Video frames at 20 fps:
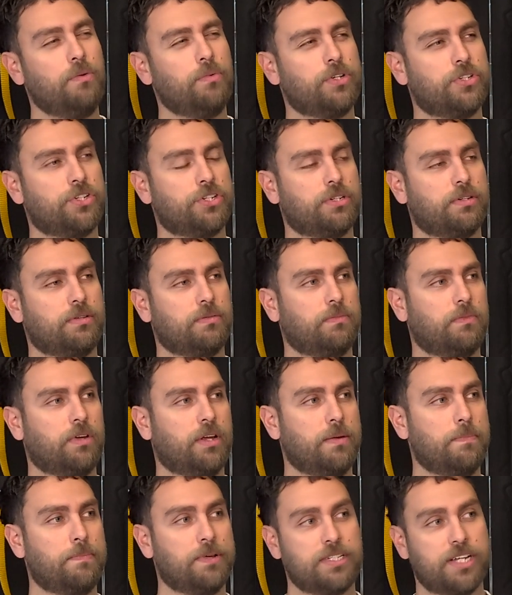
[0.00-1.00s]
which
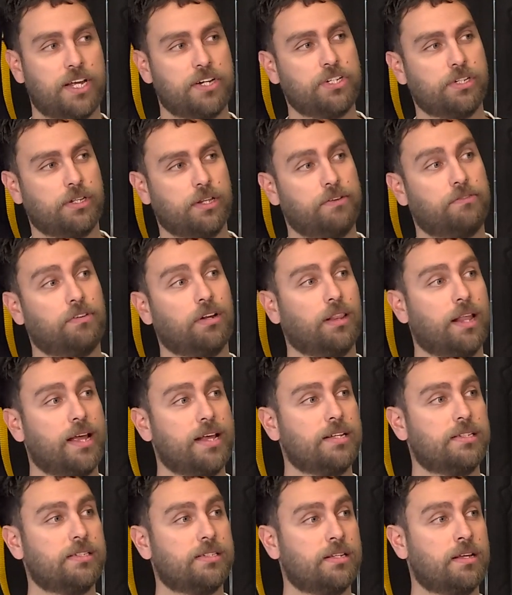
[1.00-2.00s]
can potentially
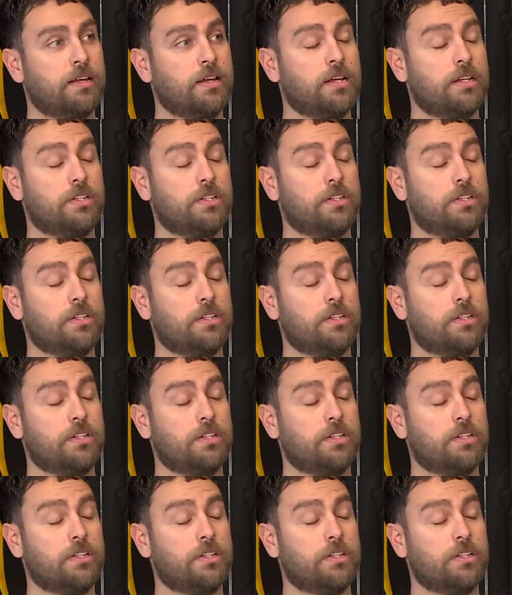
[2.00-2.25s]
release